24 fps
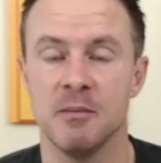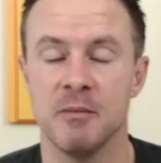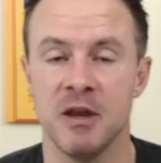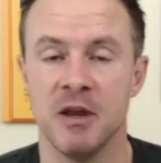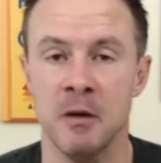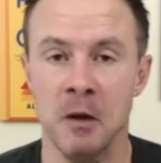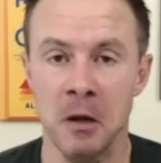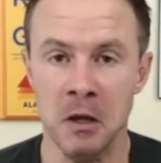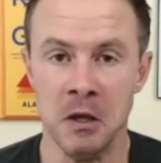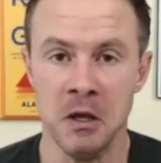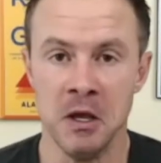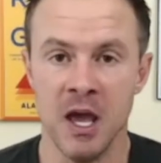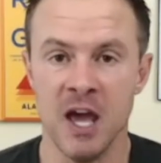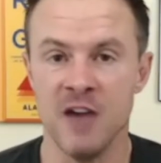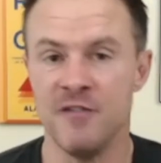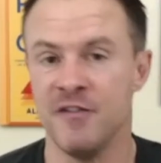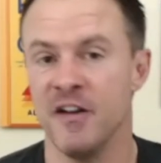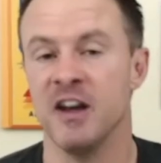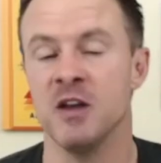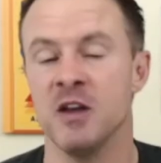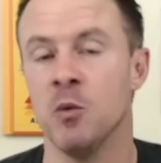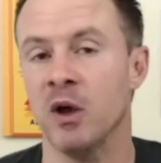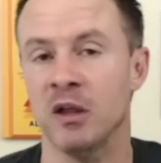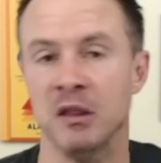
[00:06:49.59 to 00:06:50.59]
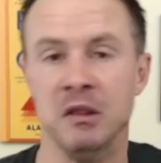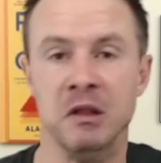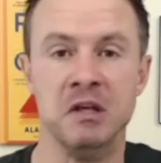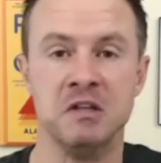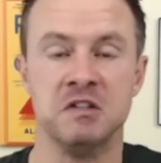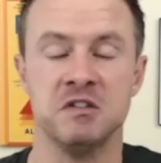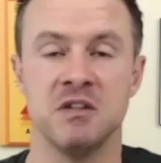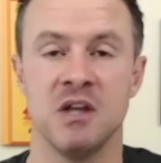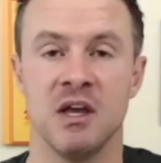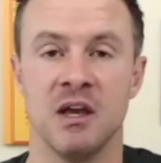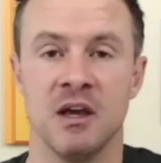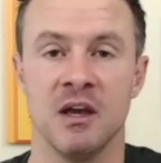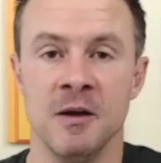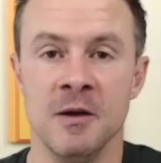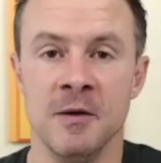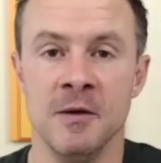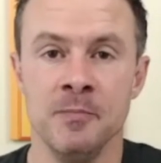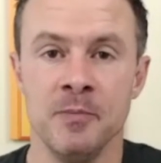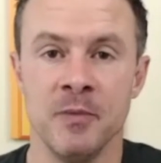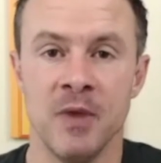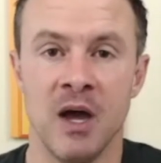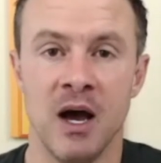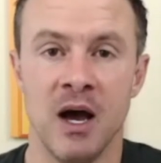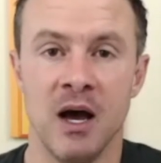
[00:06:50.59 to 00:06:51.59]
And if anyone listening,
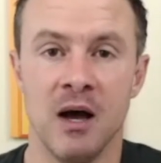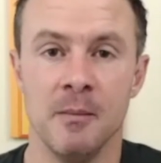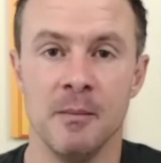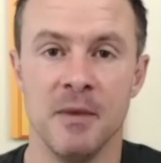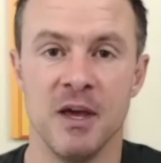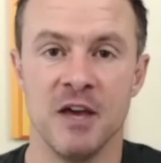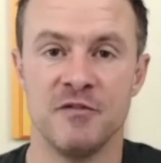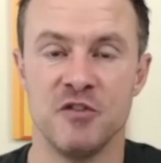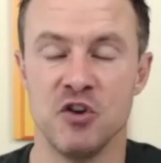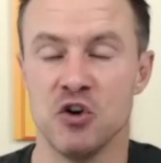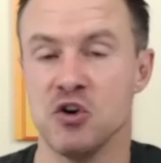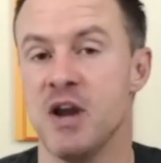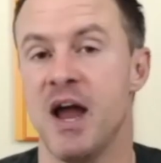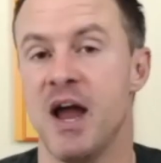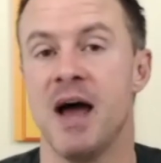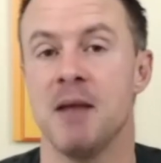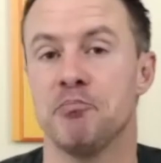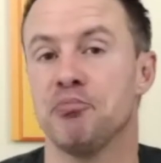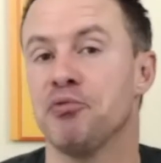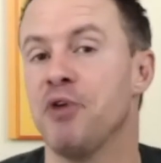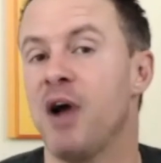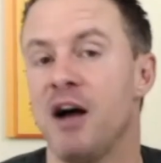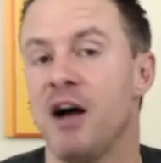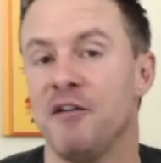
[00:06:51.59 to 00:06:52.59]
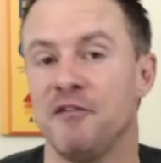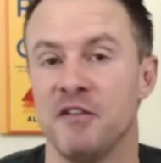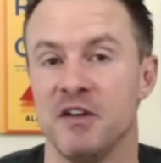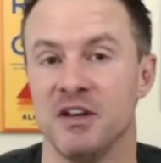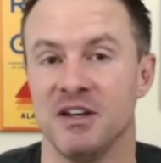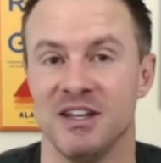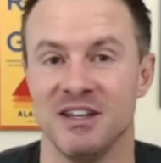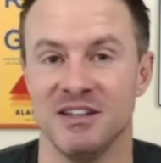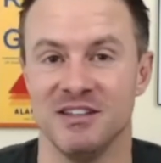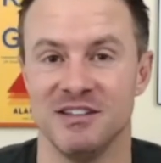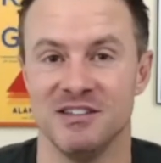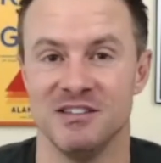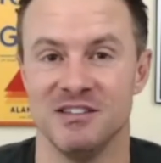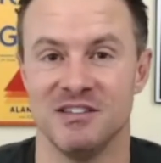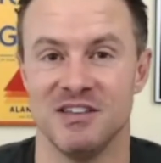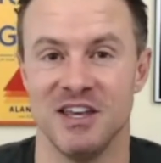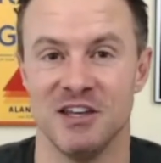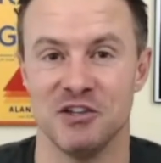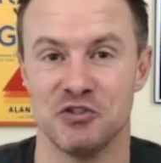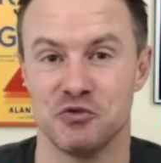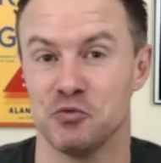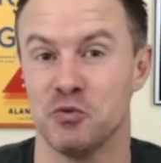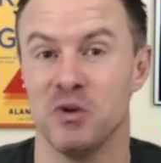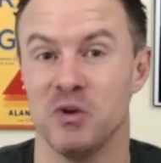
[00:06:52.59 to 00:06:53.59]
um, if your nonprofit is
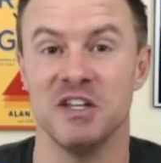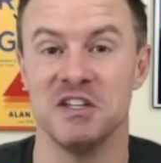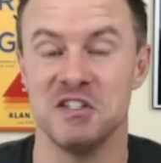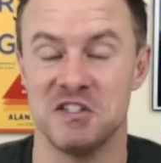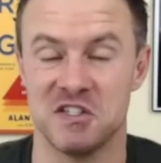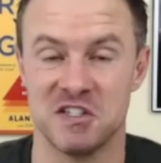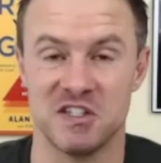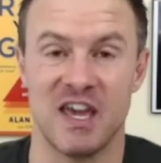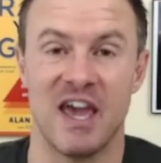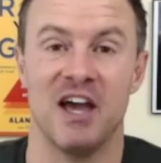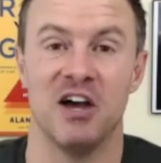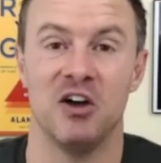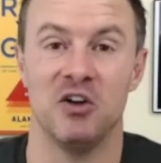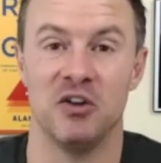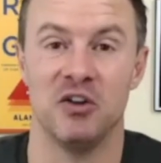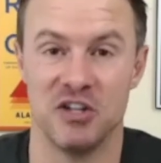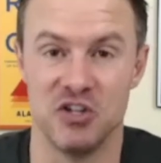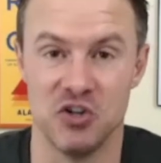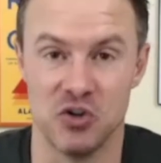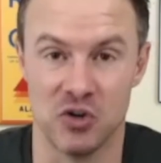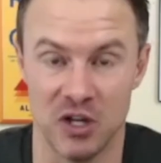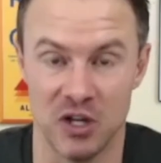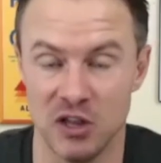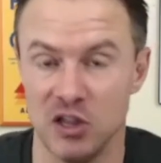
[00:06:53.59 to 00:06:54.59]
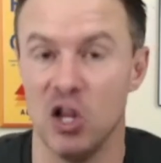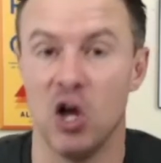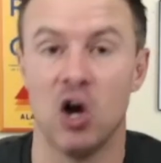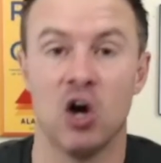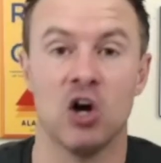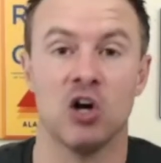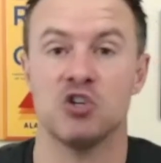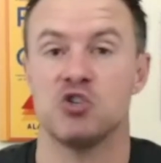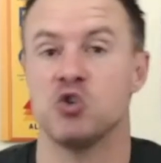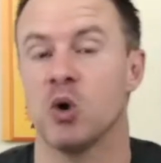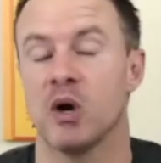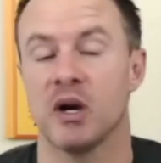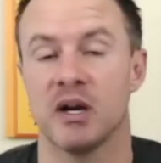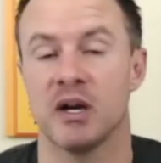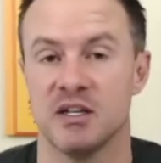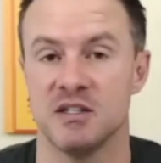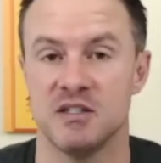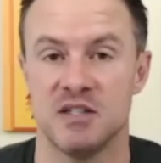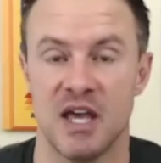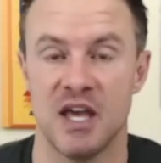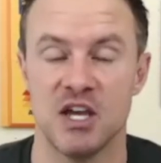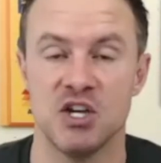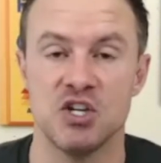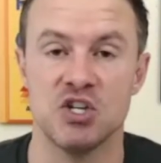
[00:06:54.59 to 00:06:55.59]
is really scaled and you're a large
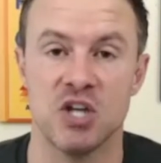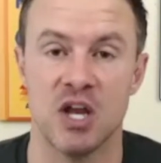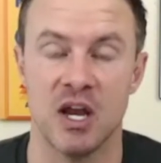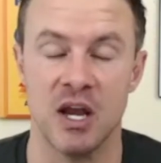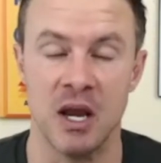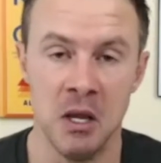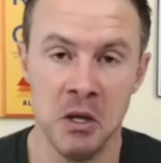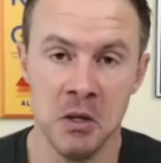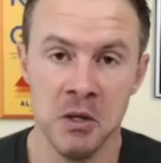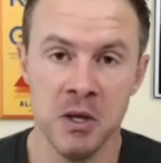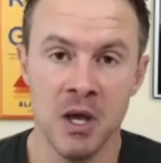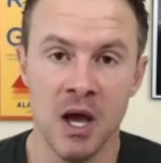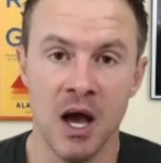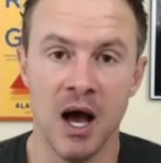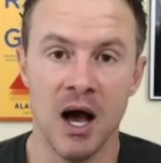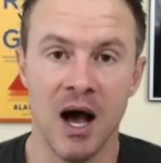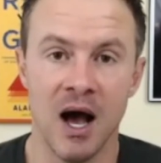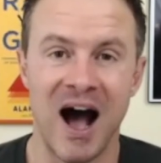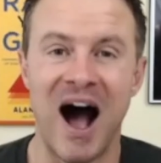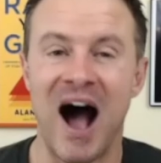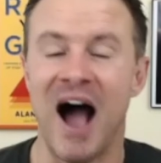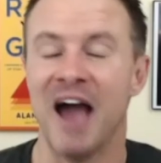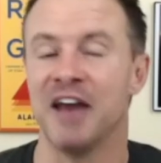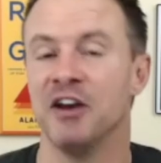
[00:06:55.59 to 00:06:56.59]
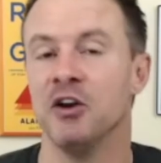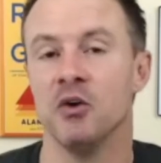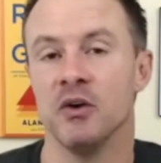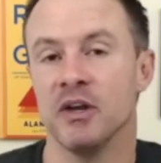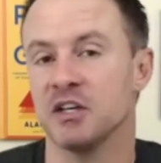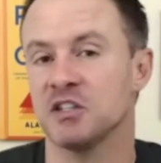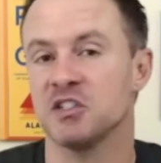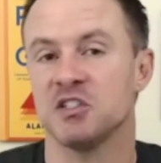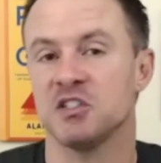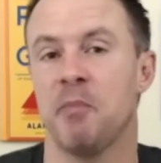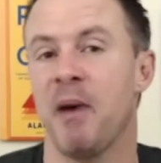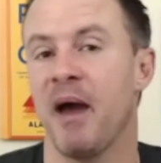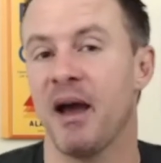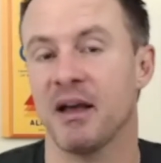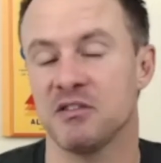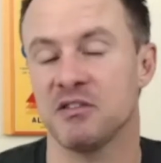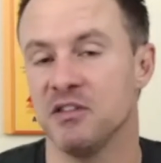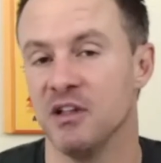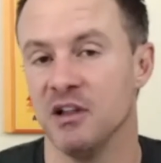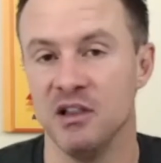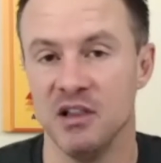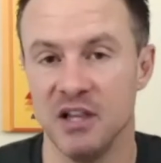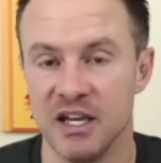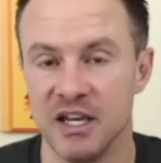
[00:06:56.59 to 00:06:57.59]
organization, uh, I don't expect
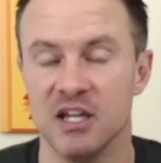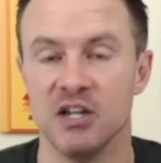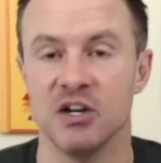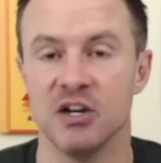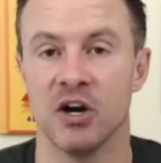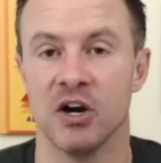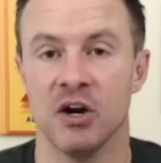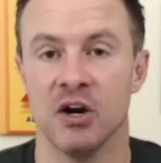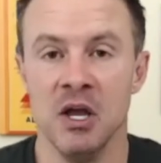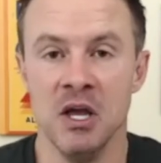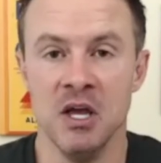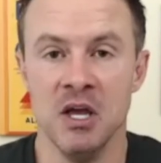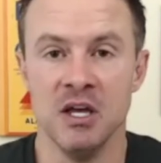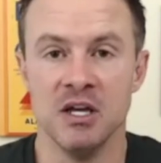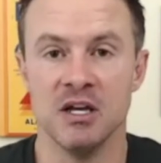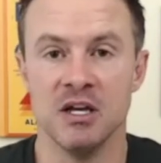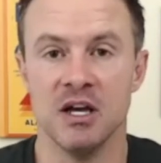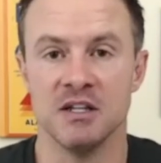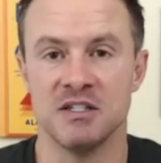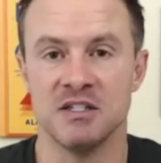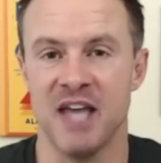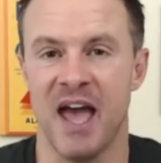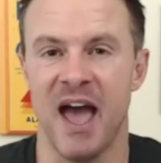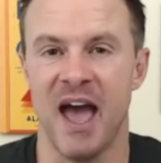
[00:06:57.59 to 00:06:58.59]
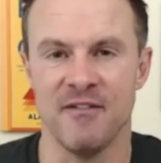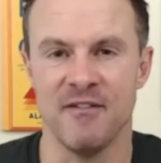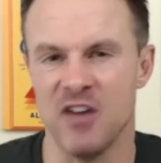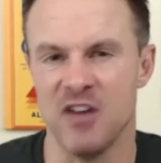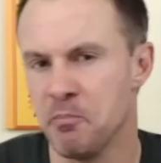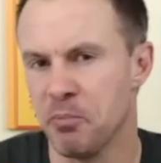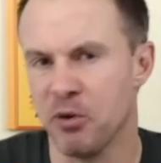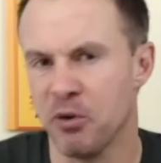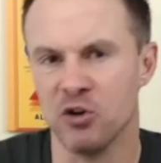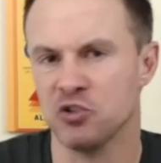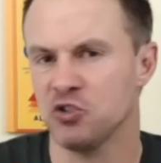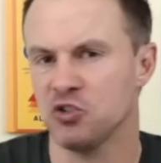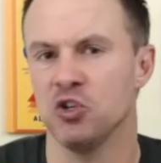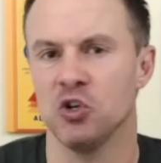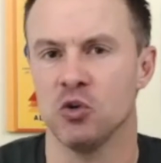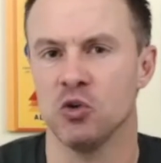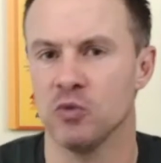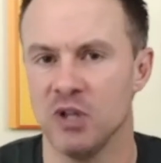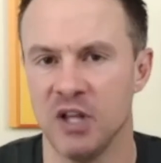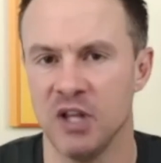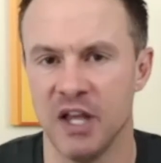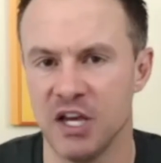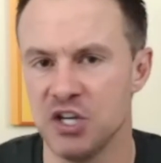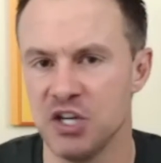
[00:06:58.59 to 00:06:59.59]
the leader uh, to have a personal
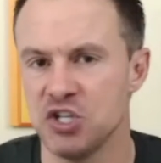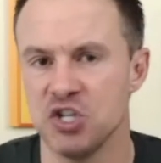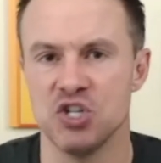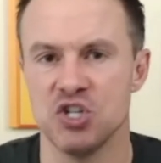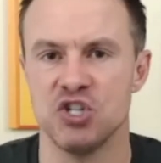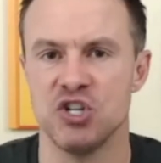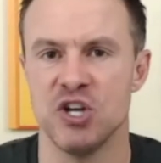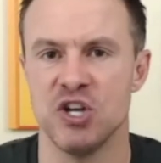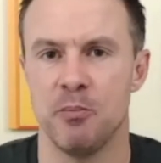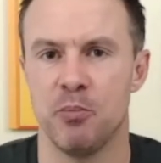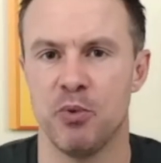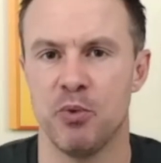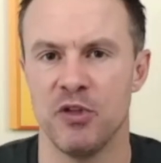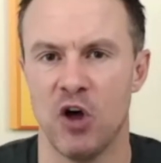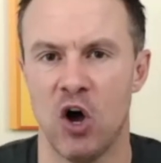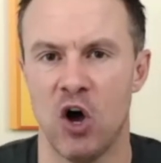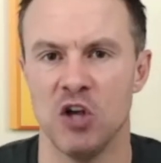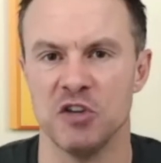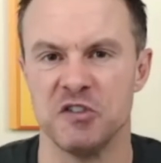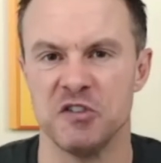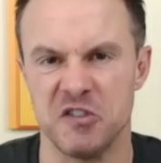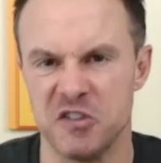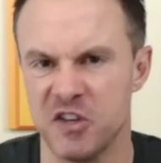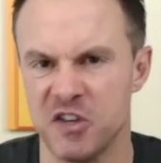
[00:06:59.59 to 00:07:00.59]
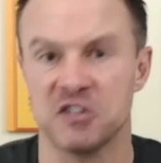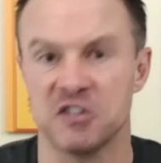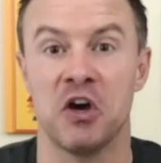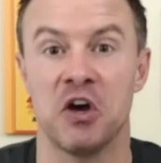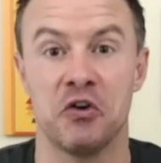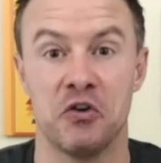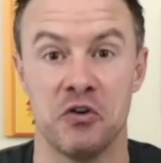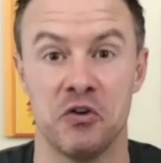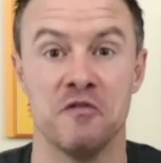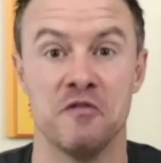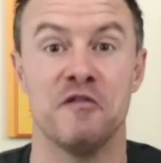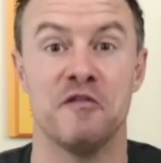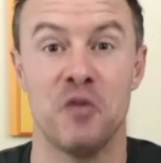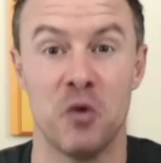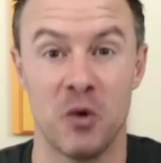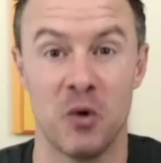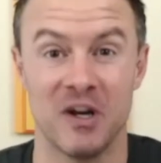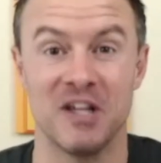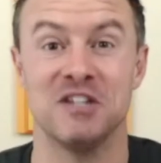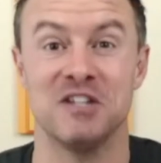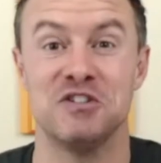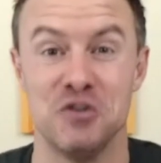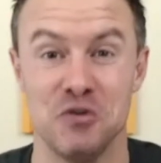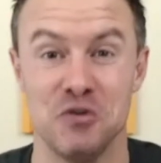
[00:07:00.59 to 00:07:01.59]
relationship with all 642